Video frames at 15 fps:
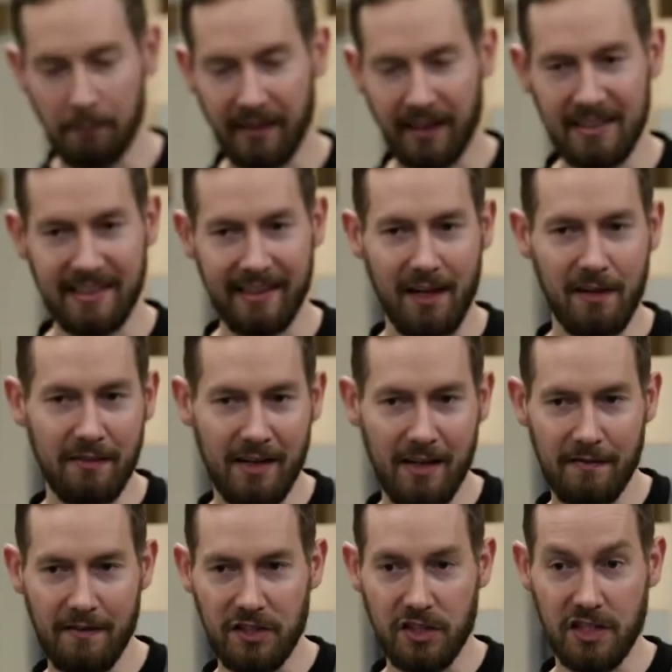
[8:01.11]
Because they are very
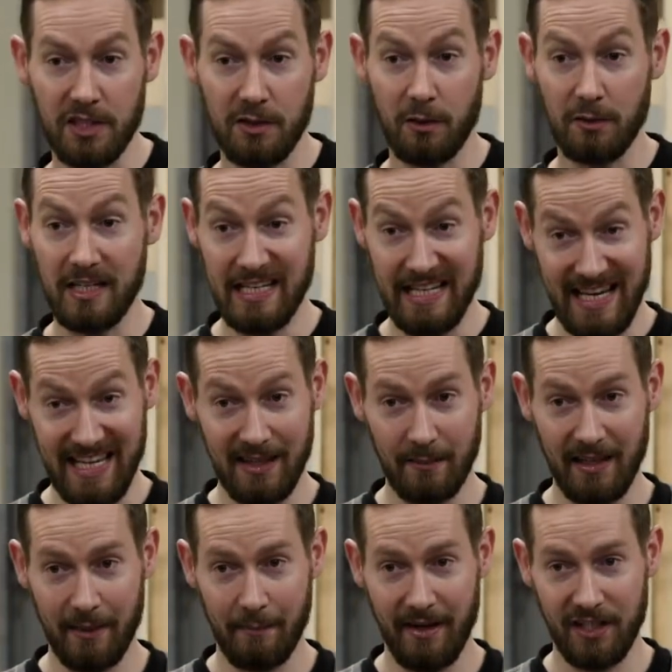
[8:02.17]
efficient, you don't need to heat them
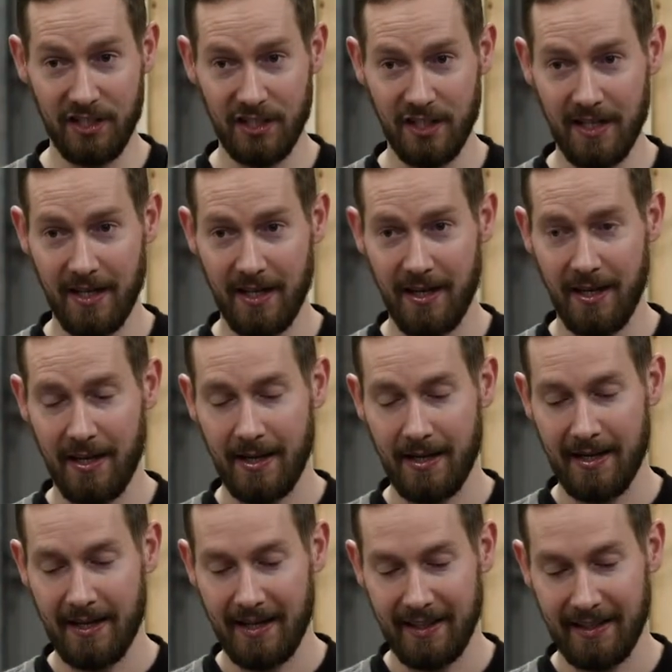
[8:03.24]
that much.
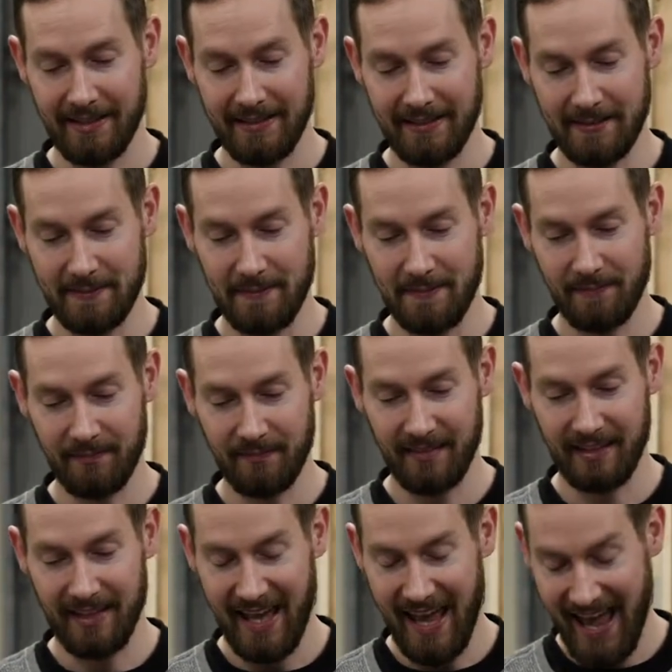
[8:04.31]

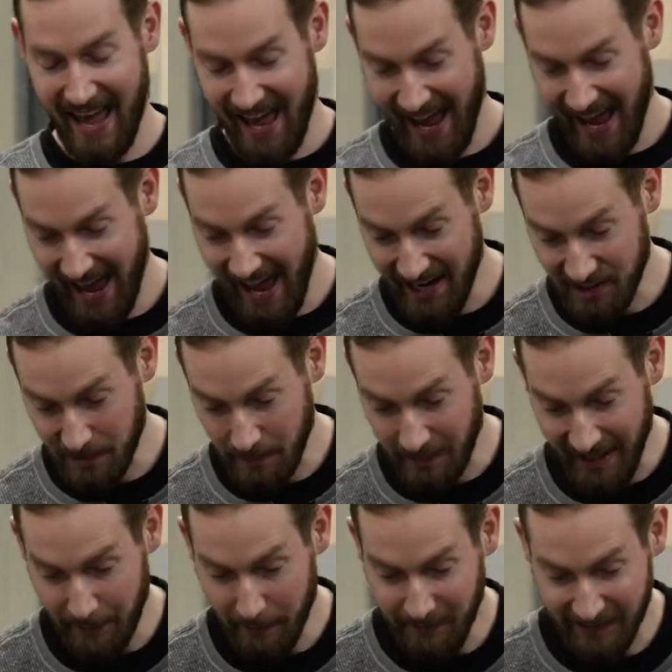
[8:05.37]
And to
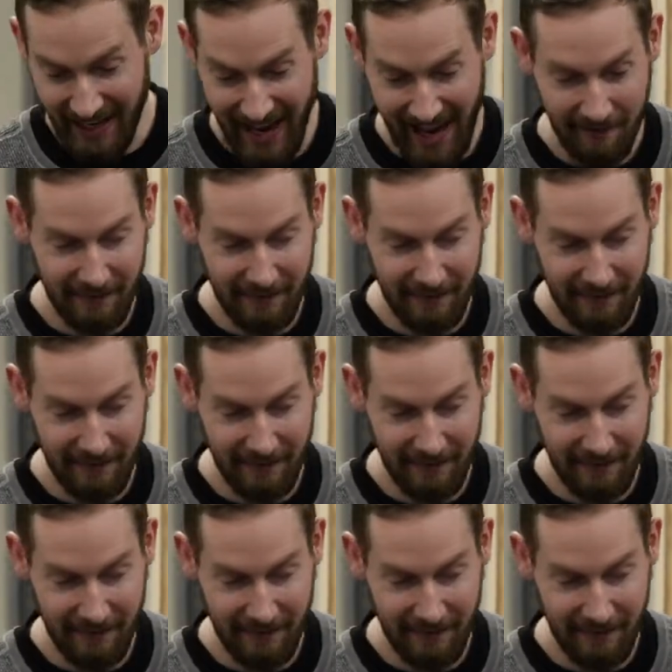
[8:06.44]
be able to have